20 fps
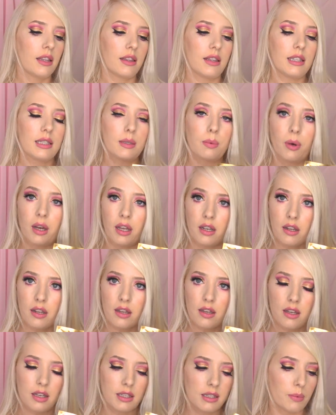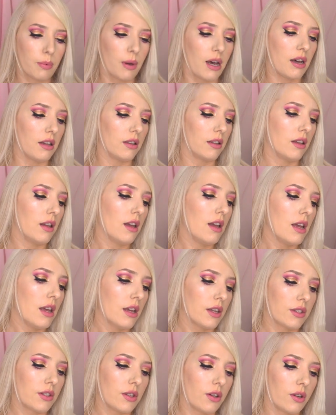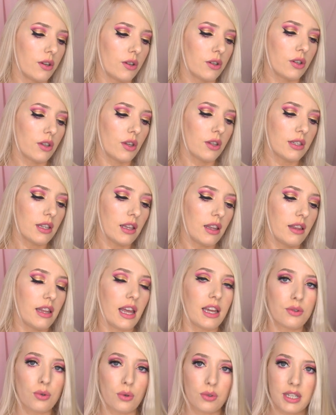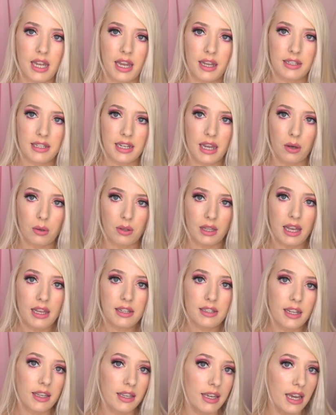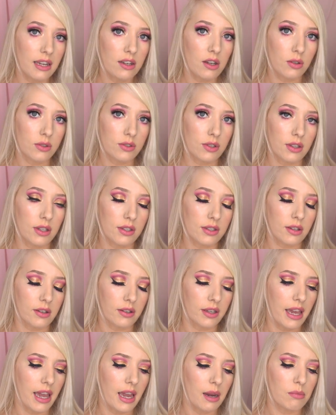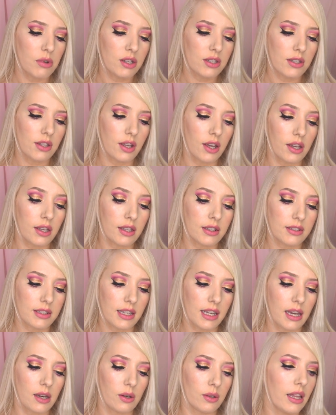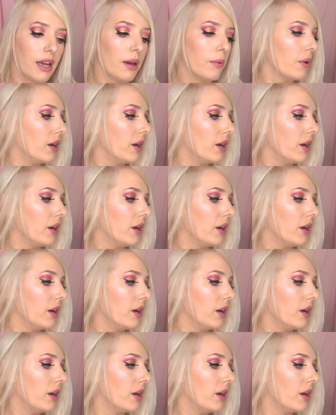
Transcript: this one as well. So using the natural tan towelette, again, I'll do this on camera so that you can see how that